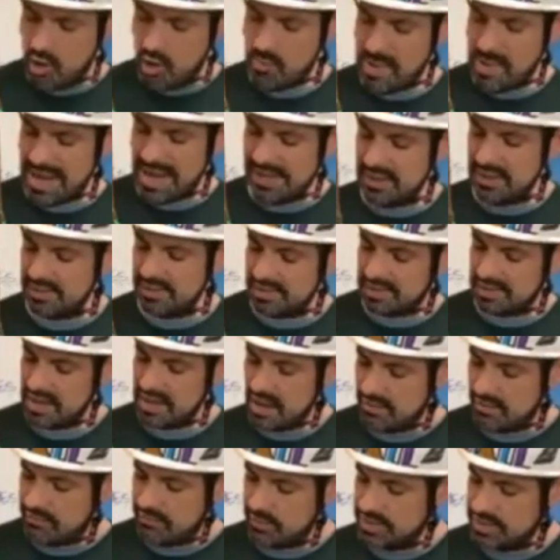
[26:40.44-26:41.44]
by
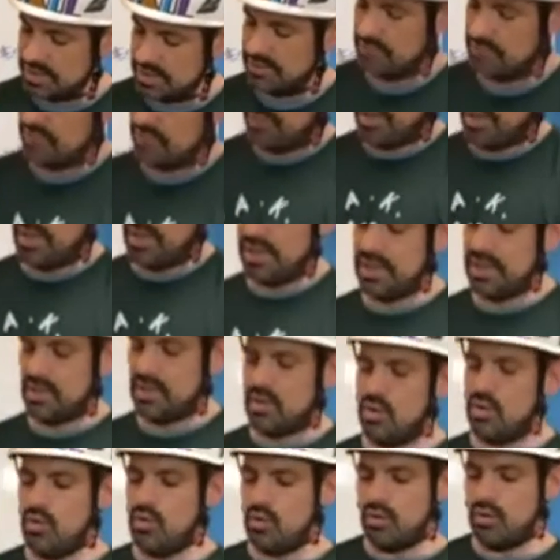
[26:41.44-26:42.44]
itself, which is really
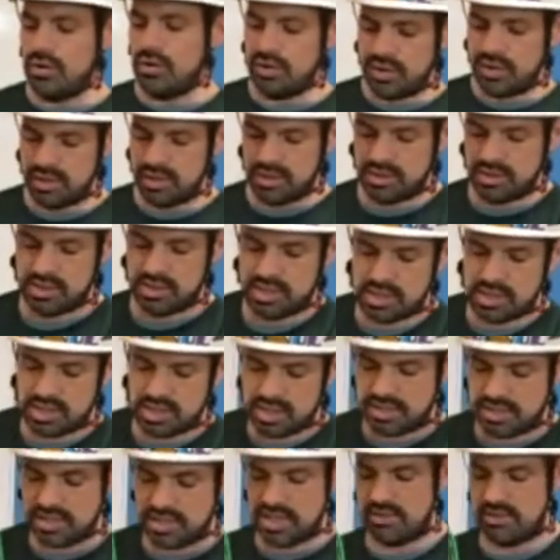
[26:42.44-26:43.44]
cool.
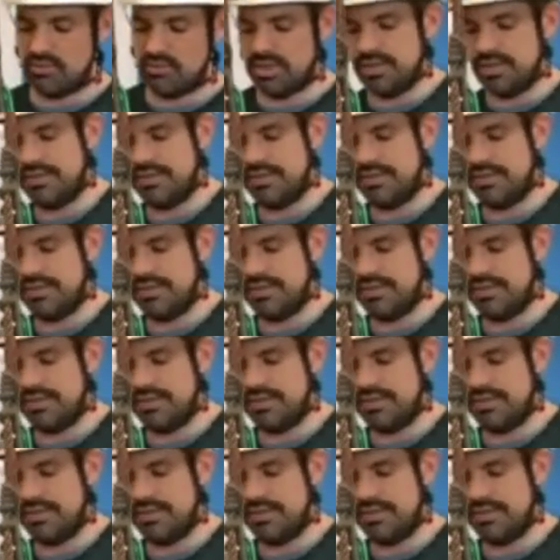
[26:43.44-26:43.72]
And then when you